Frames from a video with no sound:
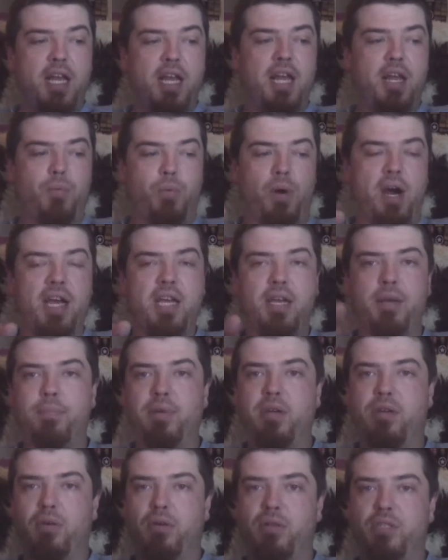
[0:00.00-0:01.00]
And why?
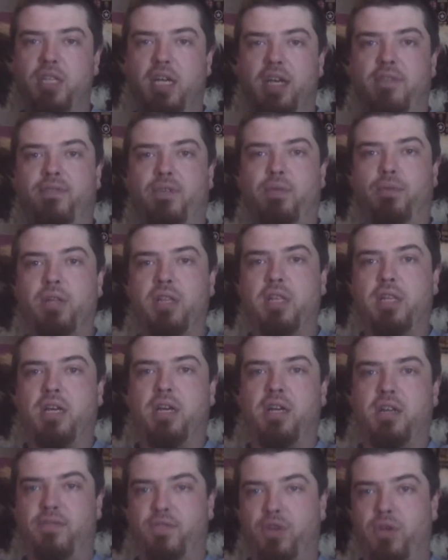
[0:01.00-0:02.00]
Because if you want
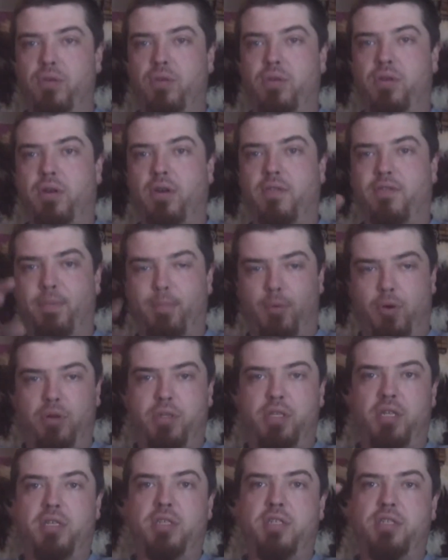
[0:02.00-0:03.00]
a review of a
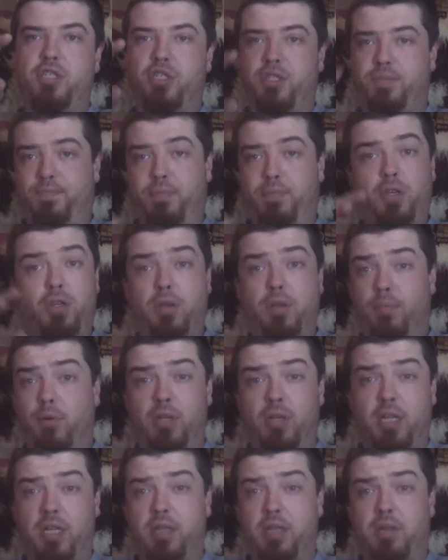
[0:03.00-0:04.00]
mod, just put your
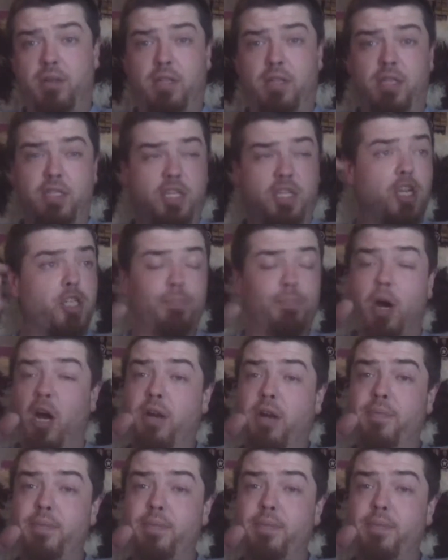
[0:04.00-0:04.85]
mod in the search bar.